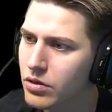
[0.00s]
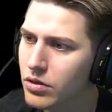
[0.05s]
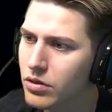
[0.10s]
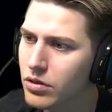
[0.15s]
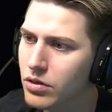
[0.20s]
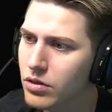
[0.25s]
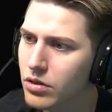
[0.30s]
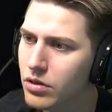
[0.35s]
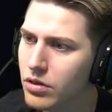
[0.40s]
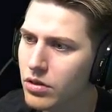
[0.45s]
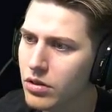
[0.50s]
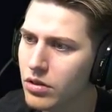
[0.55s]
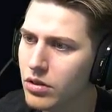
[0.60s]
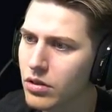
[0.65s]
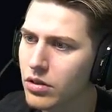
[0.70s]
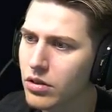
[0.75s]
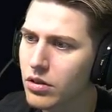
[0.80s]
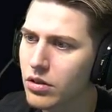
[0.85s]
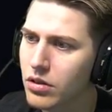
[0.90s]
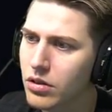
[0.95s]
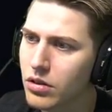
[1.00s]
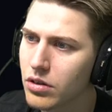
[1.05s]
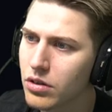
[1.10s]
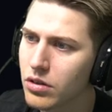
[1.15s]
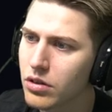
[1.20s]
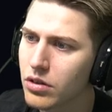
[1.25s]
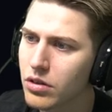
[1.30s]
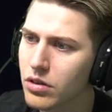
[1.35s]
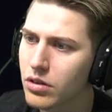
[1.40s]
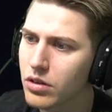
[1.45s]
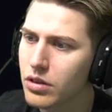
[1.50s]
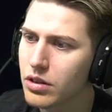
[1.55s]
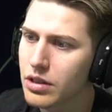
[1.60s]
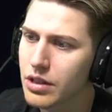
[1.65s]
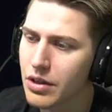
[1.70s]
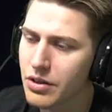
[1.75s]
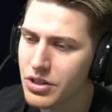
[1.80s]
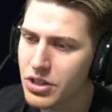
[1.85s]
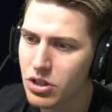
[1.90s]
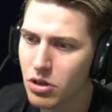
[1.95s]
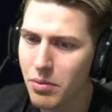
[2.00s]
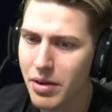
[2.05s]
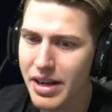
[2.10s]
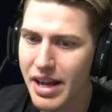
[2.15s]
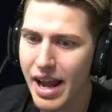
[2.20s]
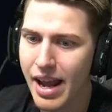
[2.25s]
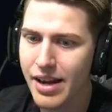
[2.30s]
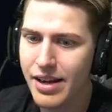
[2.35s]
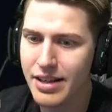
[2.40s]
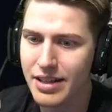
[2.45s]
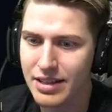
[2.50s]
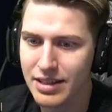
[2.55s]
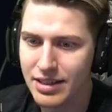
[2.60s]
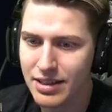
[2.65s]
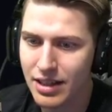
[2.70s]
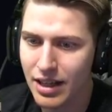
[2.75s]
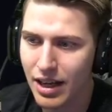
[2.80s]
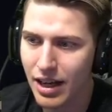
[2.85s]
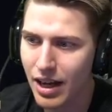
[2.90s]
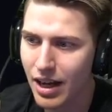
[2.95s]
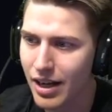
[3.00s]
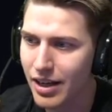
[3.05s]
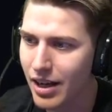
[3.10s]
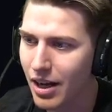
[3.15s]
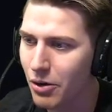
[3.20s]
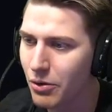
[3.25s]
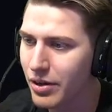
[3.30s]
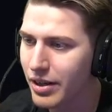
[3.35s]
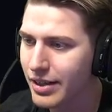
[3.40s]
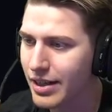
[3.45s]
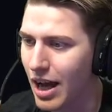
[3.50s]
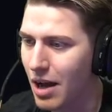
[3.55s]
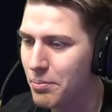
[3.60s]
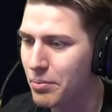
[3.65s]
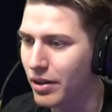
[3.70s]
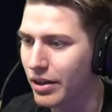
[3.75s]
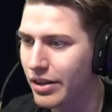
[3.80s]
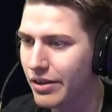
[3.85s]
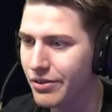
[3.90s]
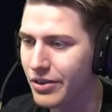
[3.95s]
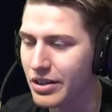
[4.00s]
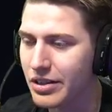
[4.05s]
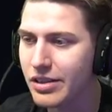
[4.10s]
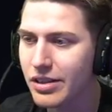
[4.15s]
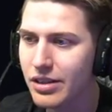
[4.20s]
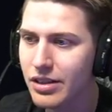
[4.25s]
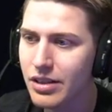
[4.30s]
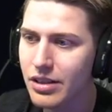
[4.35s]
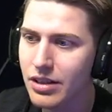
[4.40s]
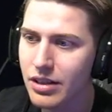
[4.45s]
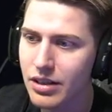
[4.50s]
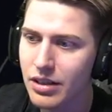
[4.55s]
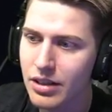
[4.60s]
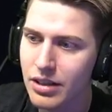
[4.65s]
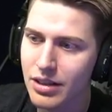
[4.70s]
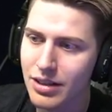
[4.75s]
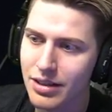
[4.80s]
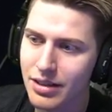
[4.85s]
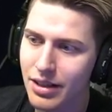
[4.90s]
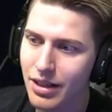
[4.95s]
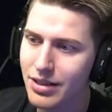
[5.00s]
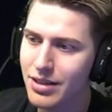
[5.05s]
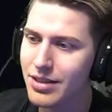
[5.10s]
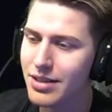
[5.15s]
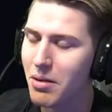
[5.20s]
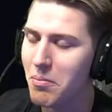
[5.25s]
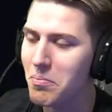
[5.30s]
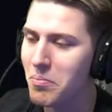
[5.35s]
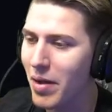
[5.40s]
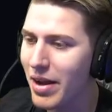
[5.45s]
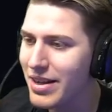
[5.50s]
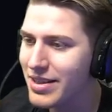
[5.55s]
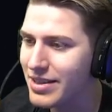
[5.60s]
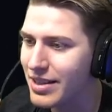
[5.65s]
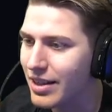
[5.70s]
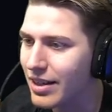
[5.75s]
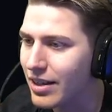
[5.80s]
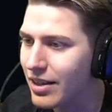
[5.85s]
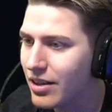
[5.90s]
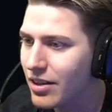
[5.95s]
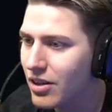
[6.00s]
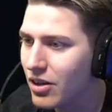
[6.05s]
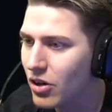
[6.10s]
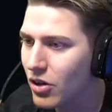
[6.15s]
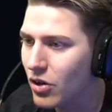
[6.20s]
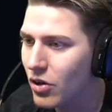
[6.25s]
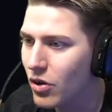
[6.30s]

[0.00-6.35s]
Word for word: There's so many endings. I, I really can't believe it. This is amazing.